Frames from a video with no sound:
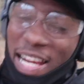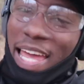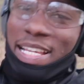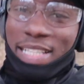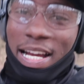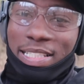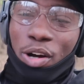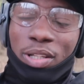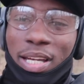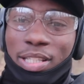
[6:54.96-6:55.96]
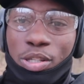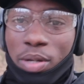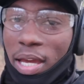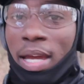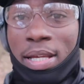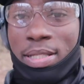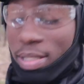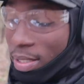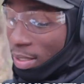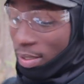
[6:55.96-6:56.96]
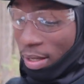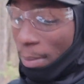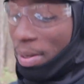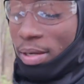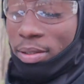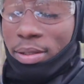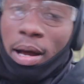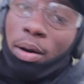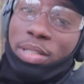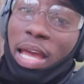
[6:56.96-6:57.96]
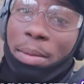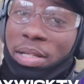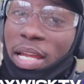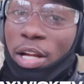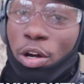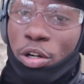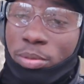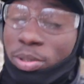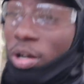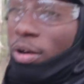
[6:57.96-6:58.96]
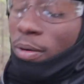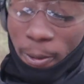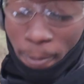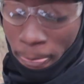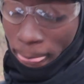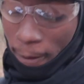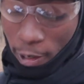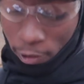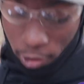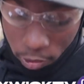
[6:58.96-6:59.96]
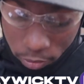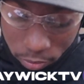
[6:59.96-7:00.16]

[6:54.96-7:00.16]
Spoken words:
out of 8 shots, I only hit 2 cans. And I mean, I was aiming dead on them. So I don't know.